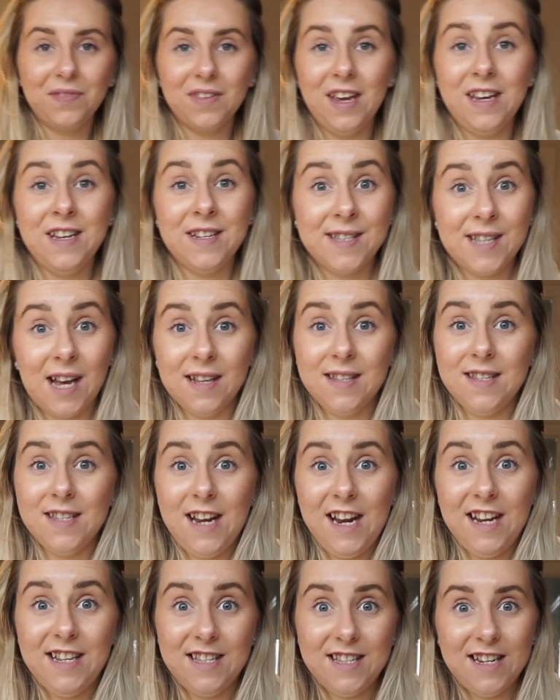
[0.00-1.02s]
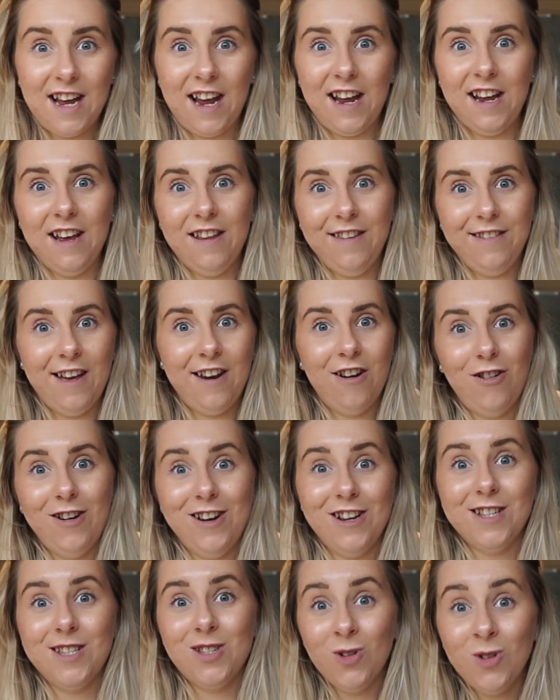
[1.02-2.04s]
it's Saturday today, and then on
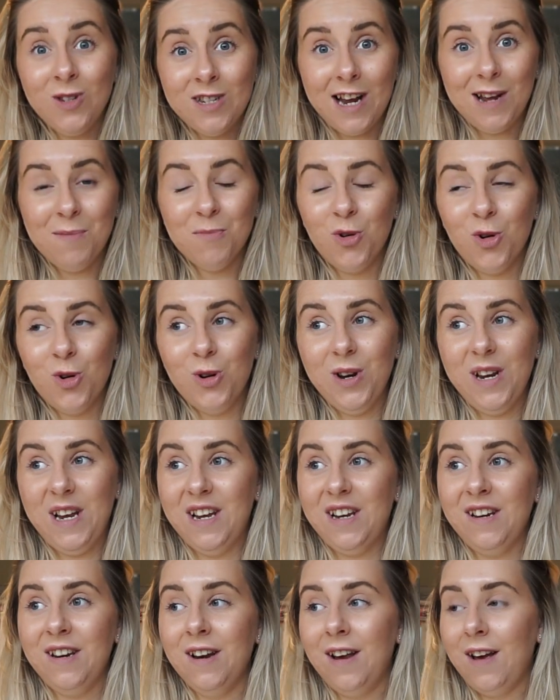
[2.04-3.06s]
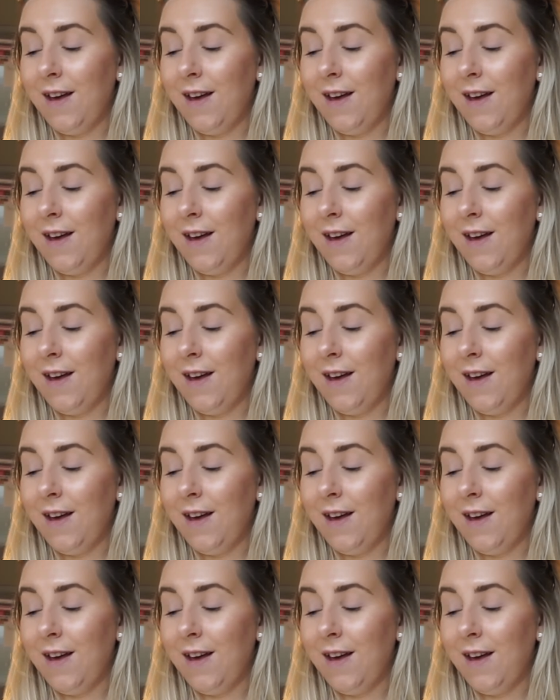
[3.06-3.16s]
a Sunday morning